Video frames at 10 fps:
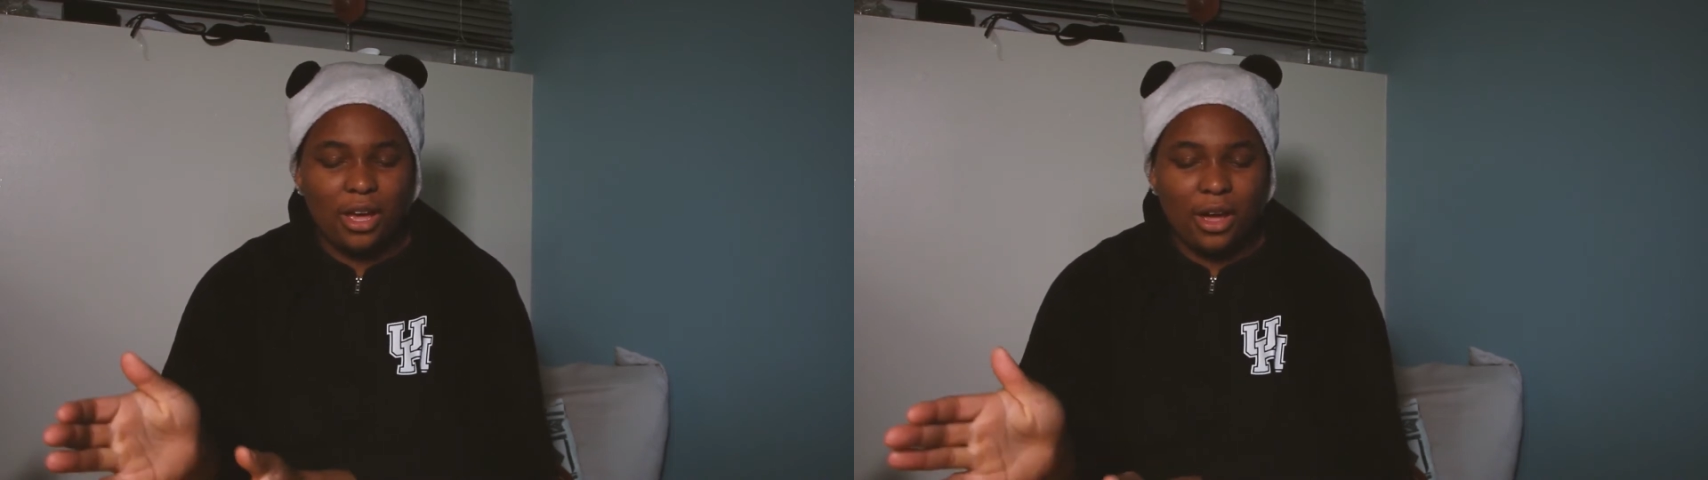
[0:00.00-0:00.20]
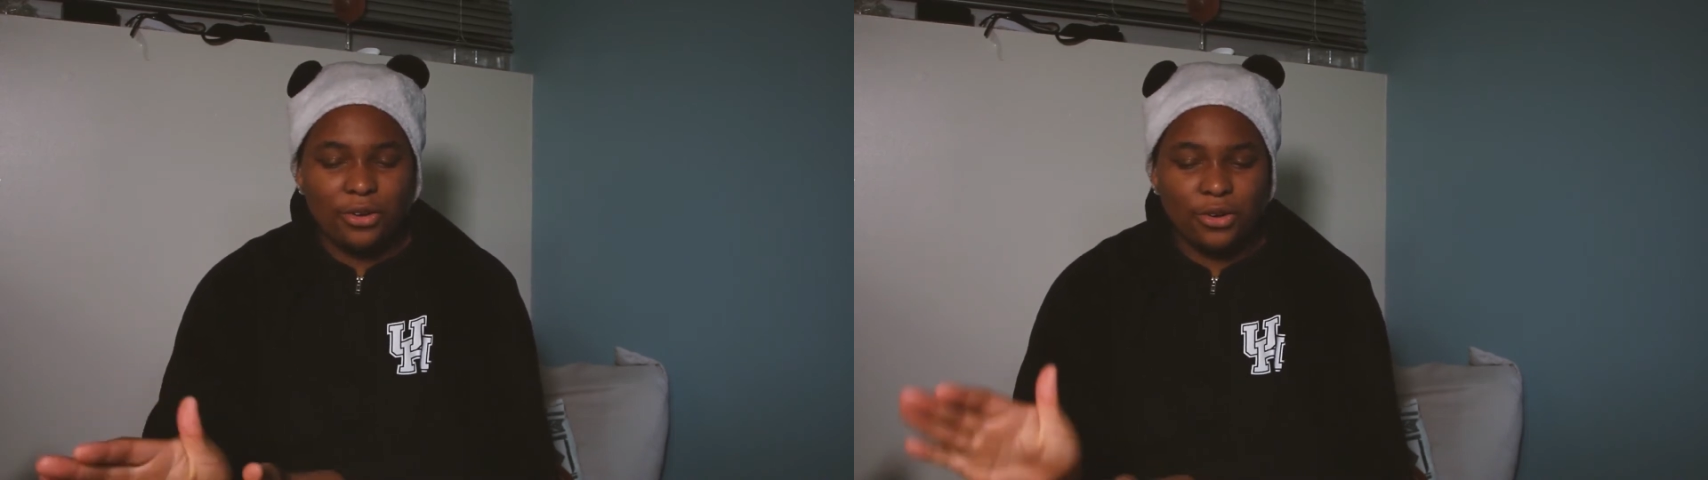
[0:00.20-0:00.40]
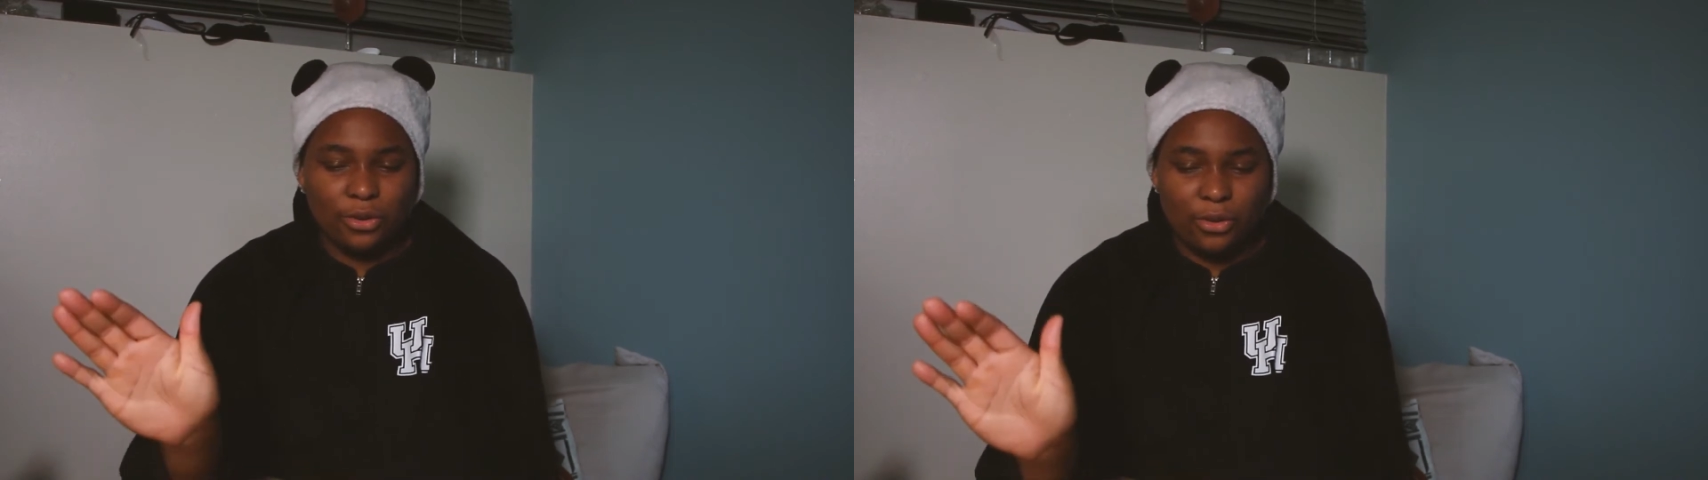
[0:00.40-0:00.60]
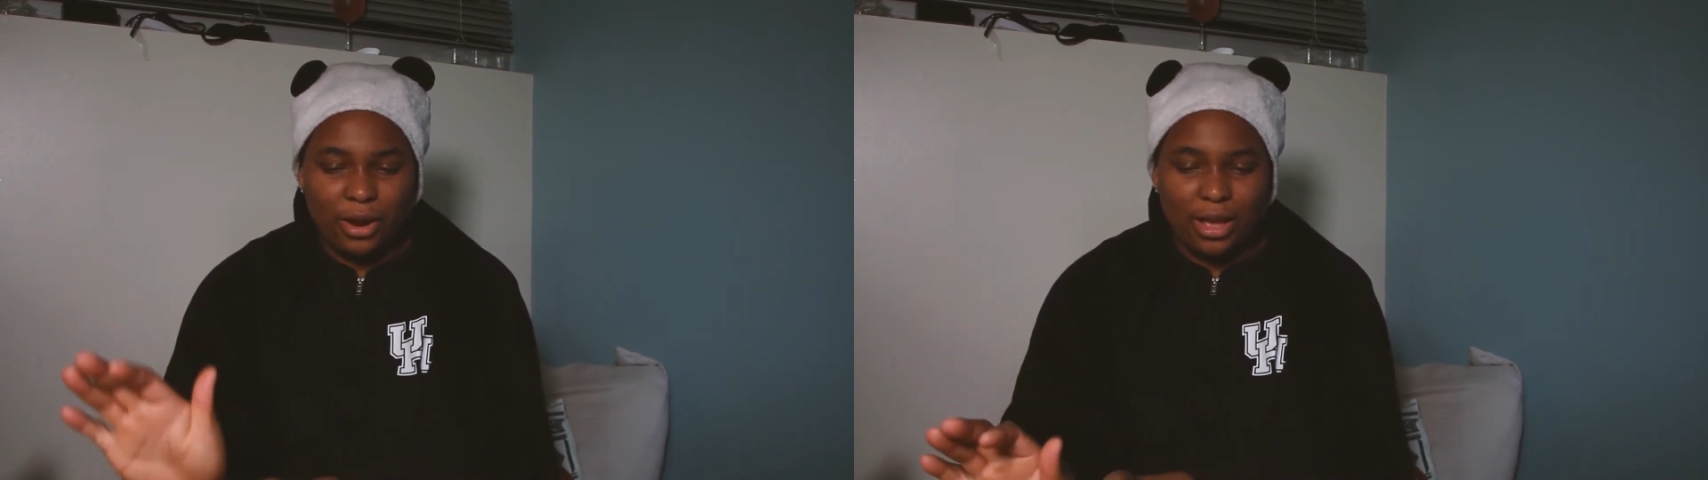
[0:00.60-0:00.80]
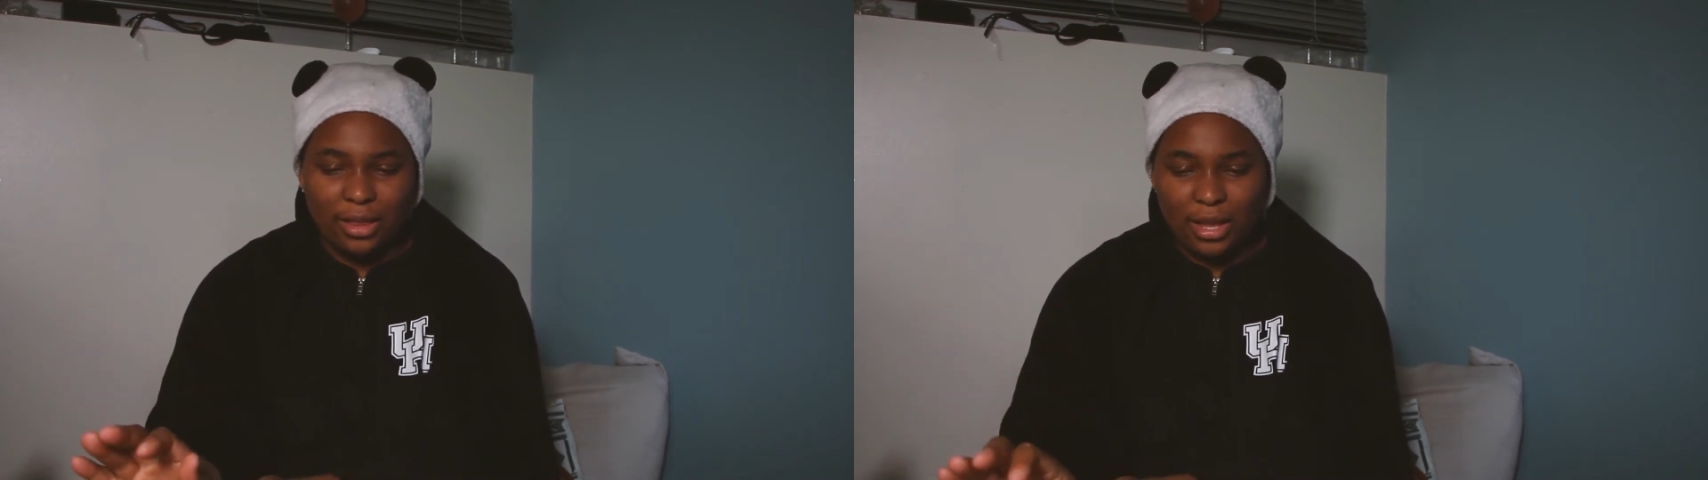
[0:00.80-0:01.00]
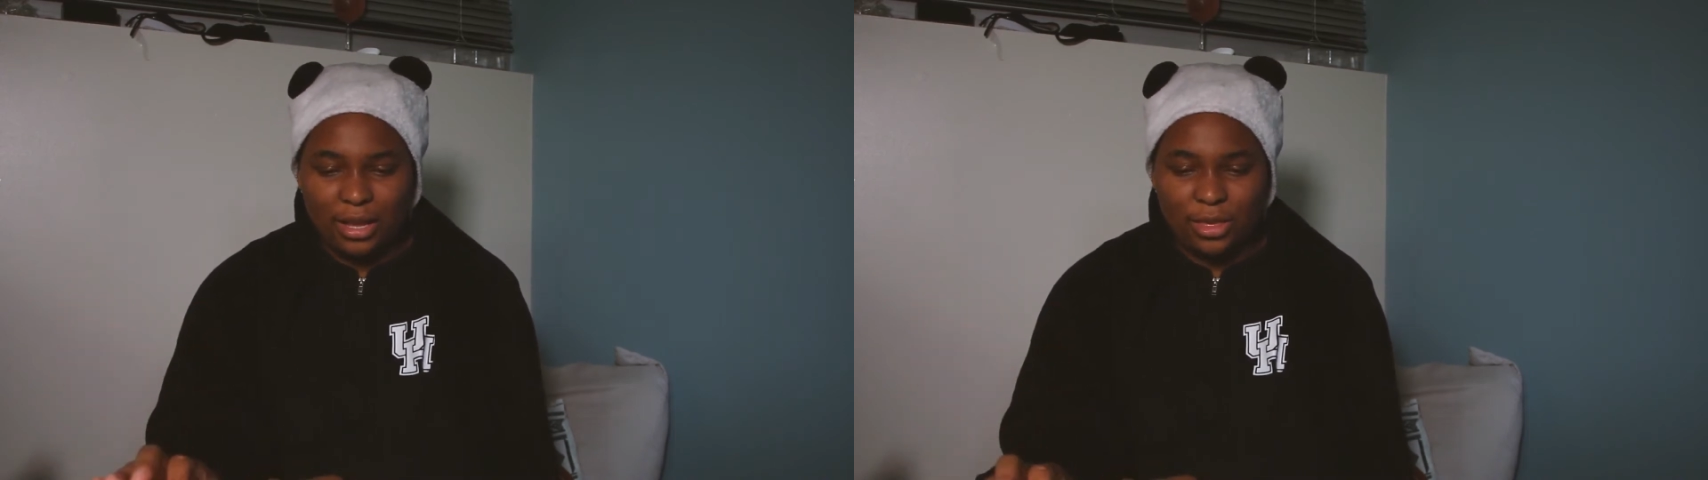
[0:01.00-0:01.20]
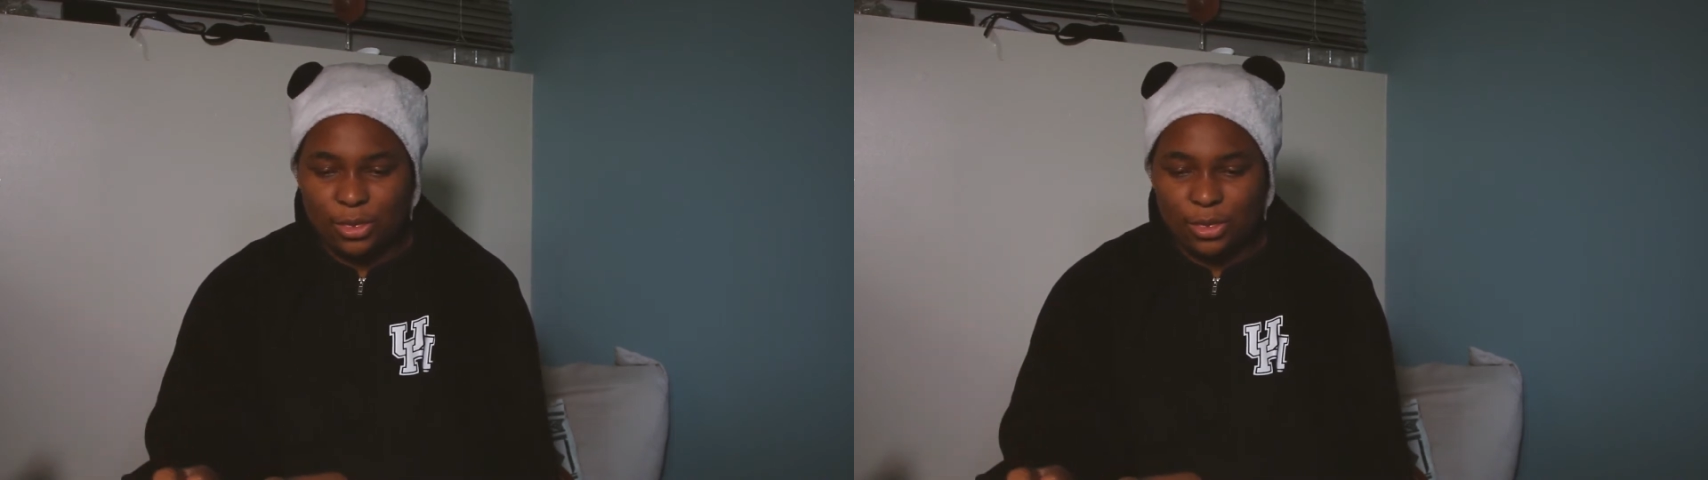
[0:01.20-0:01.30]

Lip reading: undergrad like